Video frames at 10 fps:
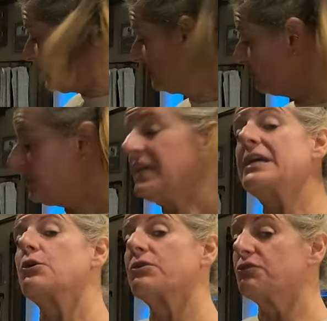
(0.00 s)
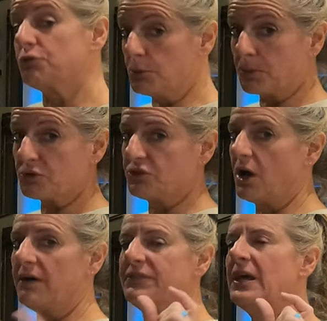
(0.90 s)
This one here is super
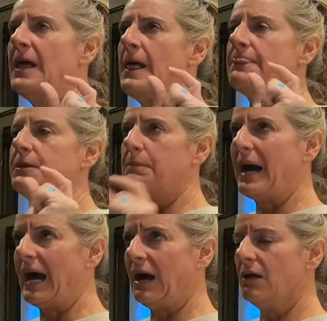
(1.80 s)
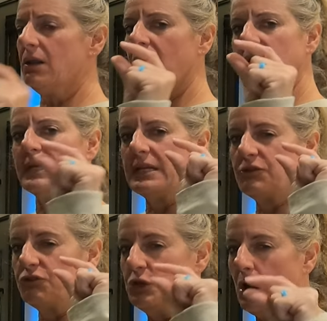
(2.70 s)
soft. The pile on it
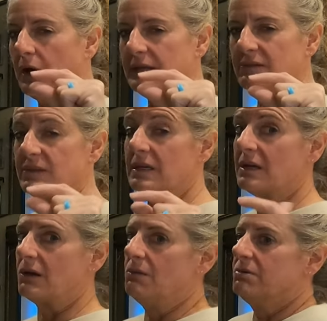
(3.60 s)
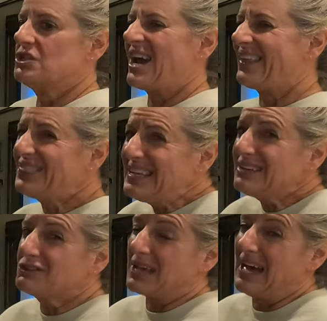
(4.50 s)
is not as thick, which I
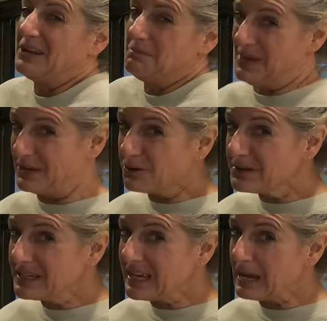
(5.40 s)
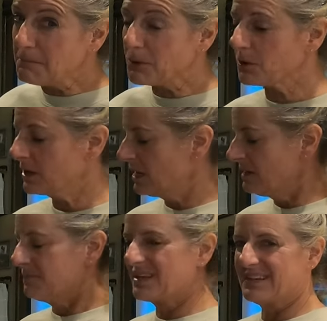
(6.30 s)
think is kind of better in a camper
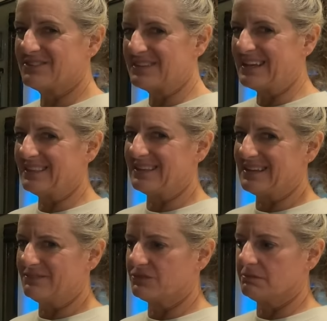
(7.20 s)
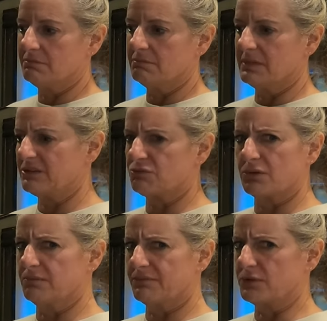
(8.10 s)
because it leaves less
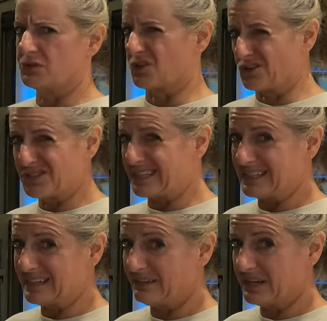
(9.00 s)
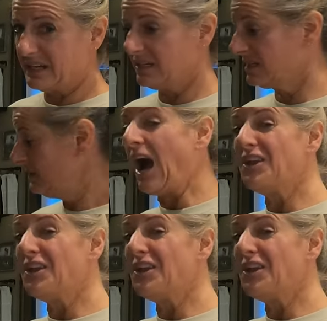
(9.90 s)
room for dirt to get down in it.